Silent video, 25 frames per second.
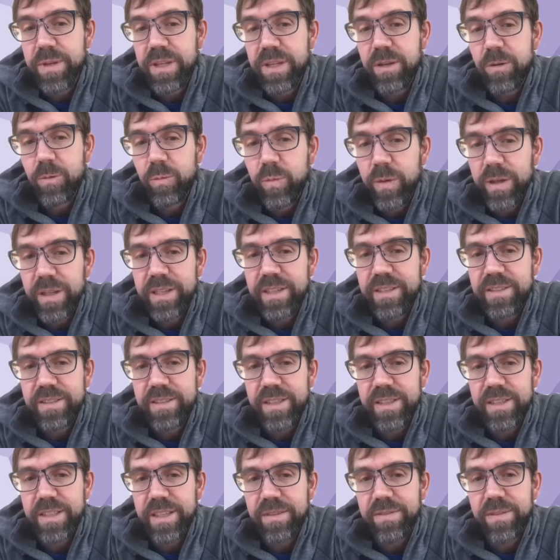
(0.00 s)
be a really
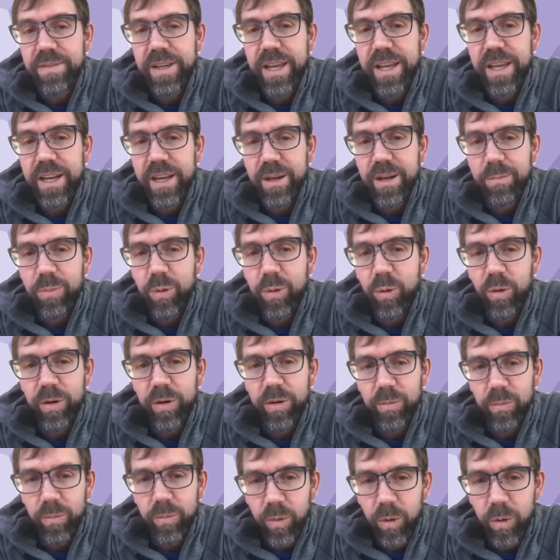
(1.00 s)
significant and
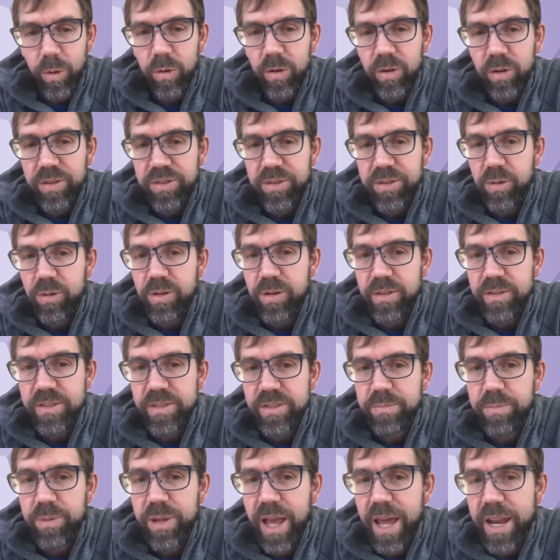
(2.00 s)
important role towards
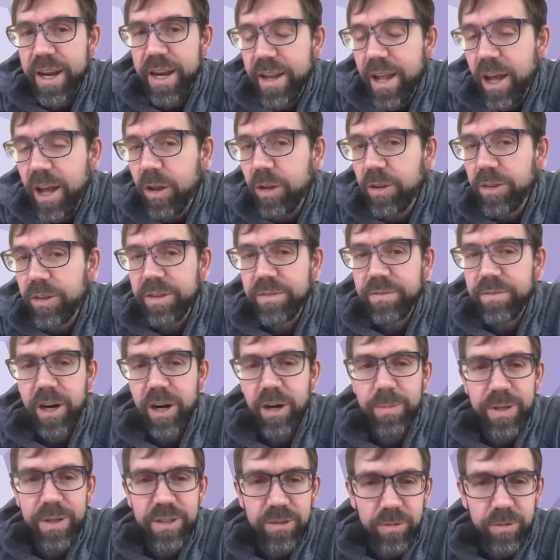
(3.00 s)
planet health,
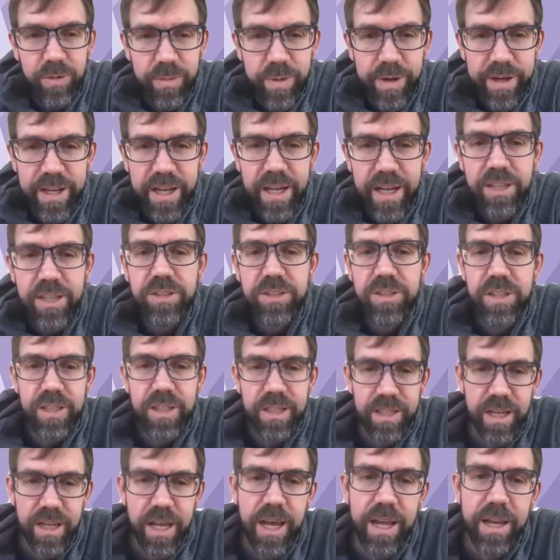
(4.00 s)
environmental remediation,
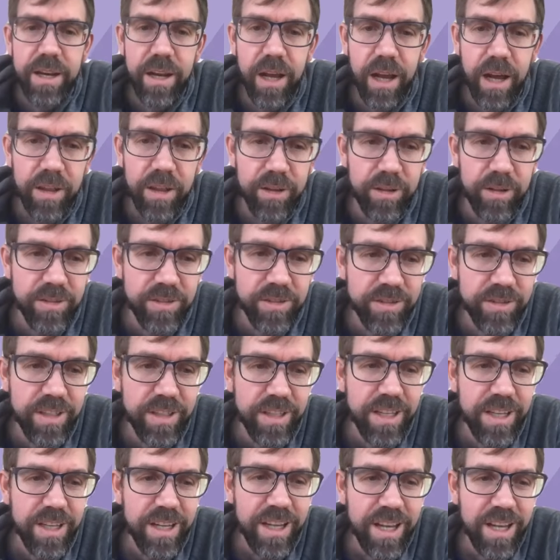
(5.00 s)
and others.
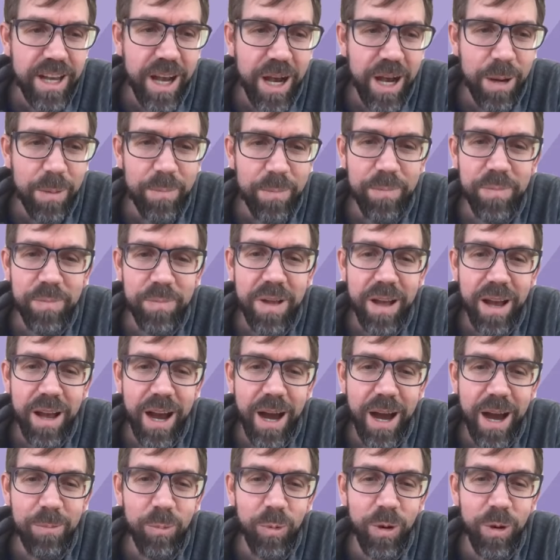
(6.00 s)
I'm
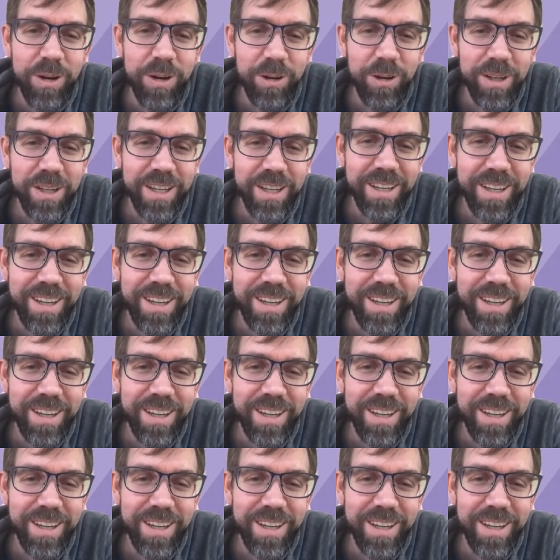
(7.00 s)
wondering